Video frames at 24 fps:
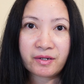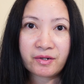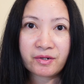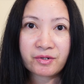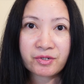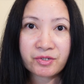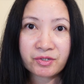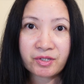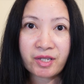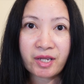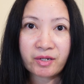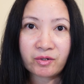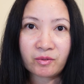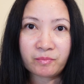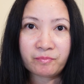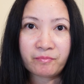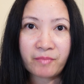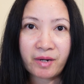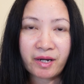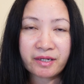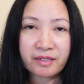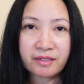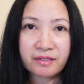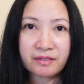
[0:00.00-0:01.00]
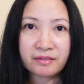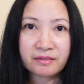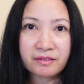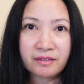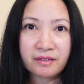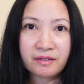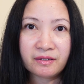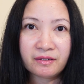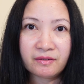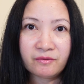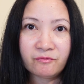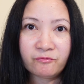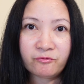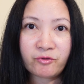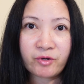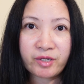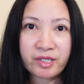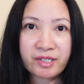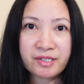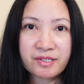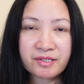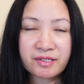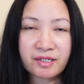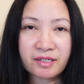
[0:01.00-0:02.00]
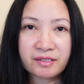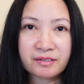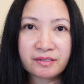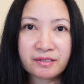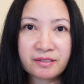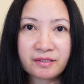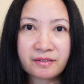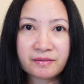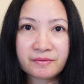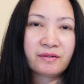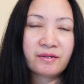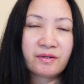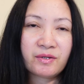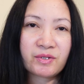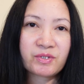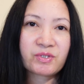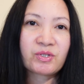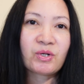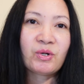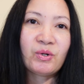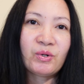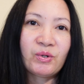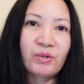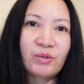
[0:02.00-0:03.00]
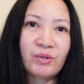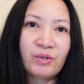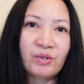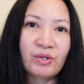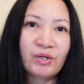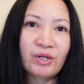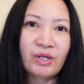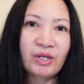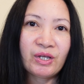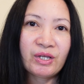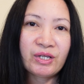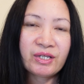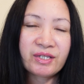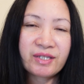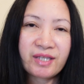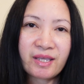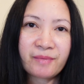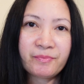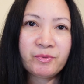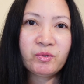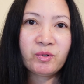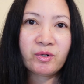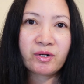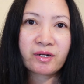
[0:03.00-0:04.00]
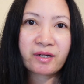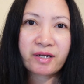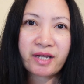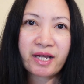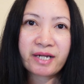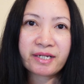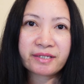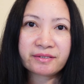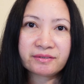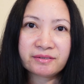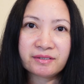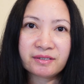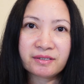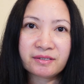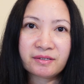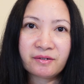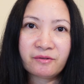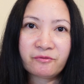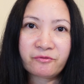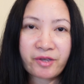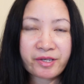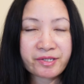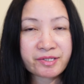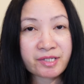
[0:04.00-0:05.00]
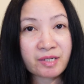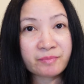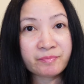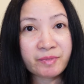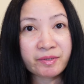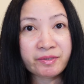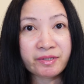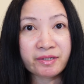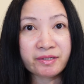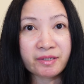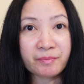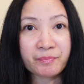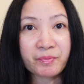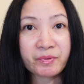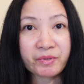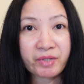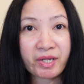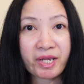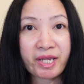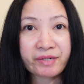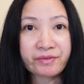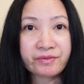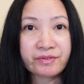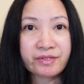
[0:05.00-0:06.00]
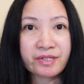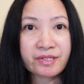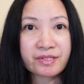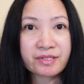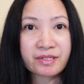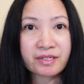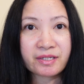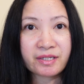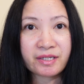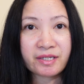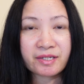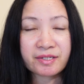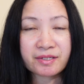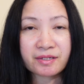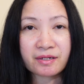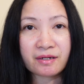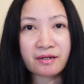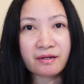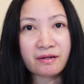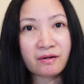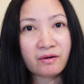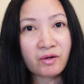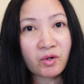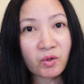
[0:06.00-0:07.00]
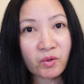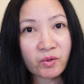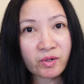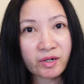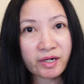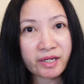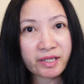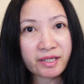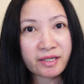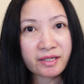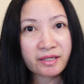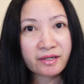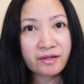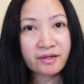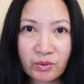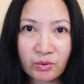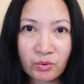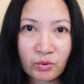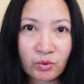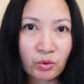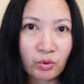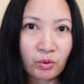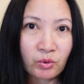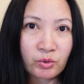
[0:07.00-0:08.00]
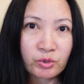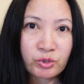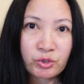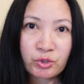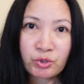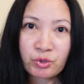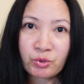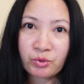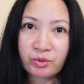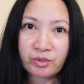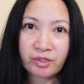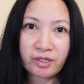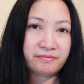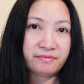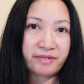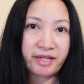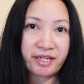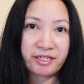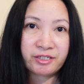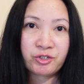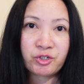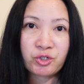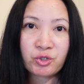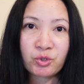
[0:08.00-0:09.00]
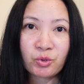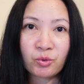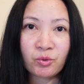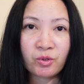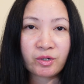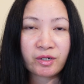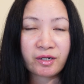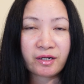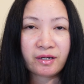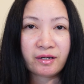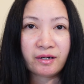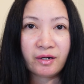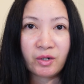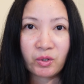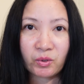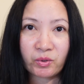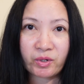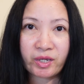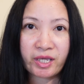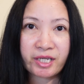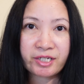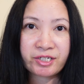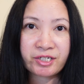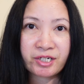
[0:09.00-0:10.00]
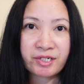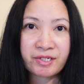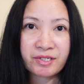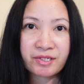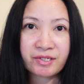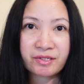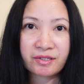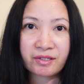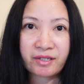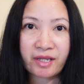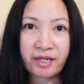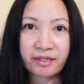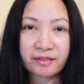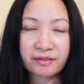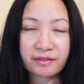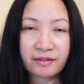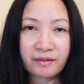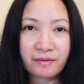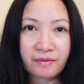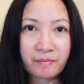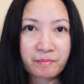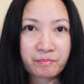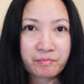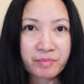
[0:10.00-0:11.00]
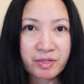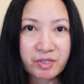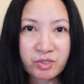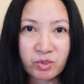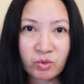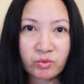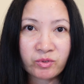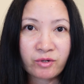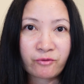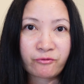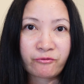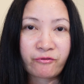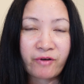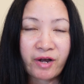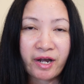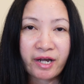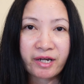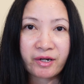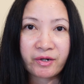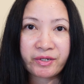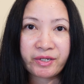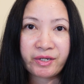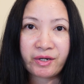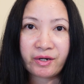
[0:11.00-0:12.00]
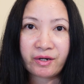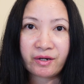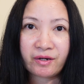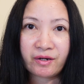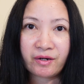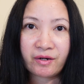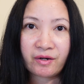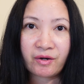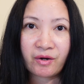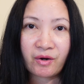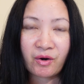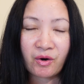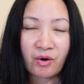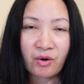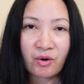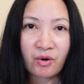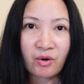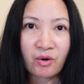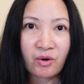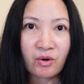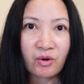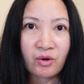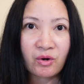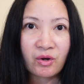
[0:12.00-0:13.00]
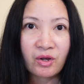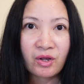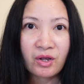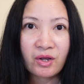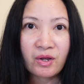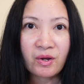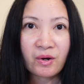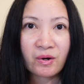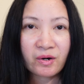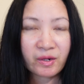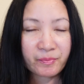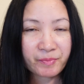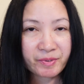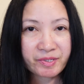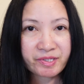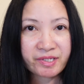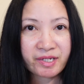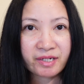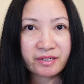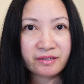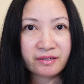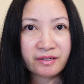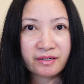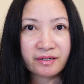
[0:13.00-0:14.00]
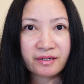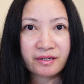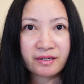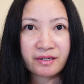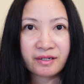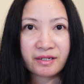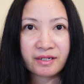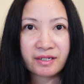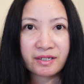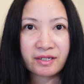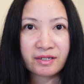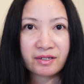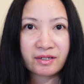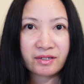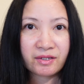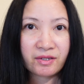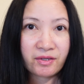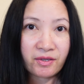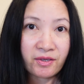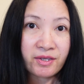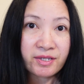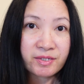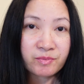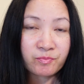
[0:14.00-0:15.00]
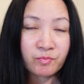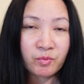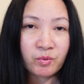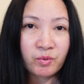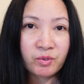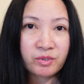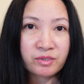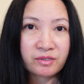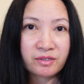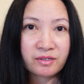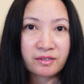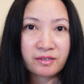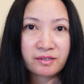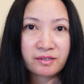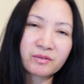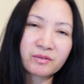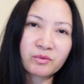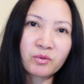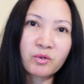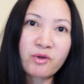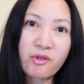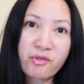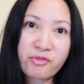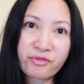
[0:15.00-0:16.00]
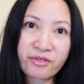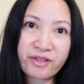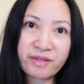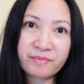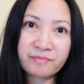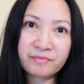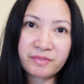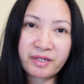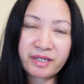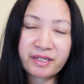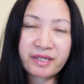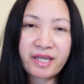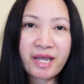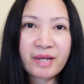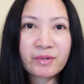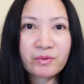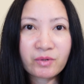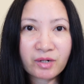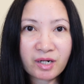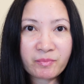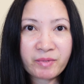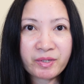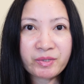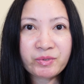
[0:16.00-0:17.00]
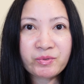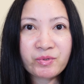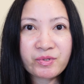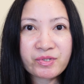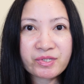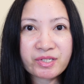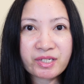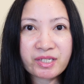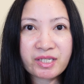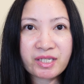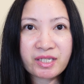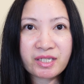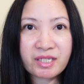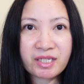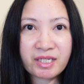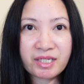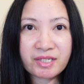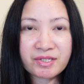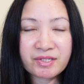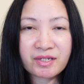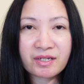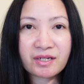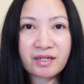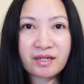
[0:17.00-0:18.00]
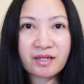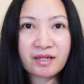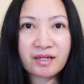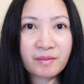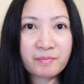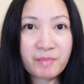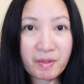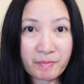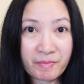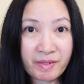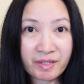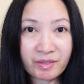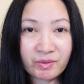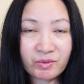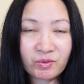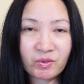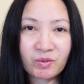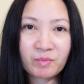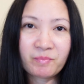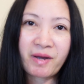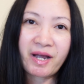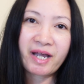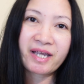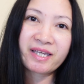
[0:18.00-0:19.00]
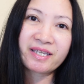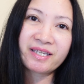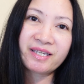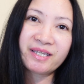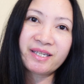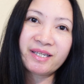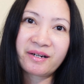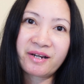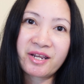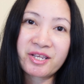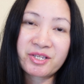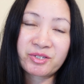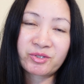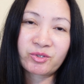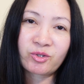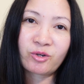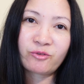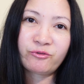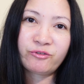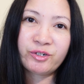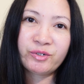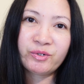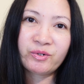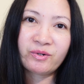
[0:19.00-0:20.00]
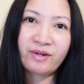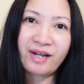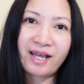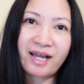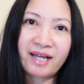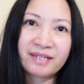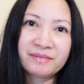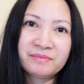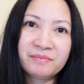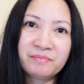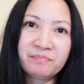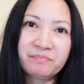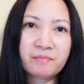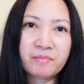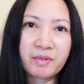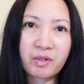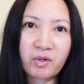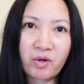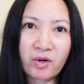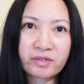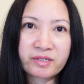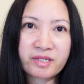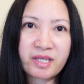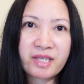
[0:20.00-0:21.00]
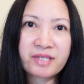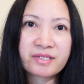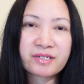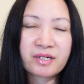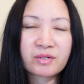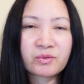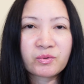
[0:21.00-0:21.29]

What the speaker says: state of mind, for instance. So if your character, for example, the protagonist is lonely, you should then choose locations that personify or represent his mood. good film I can recommend you see is Memento by Christopher Nolan because it's a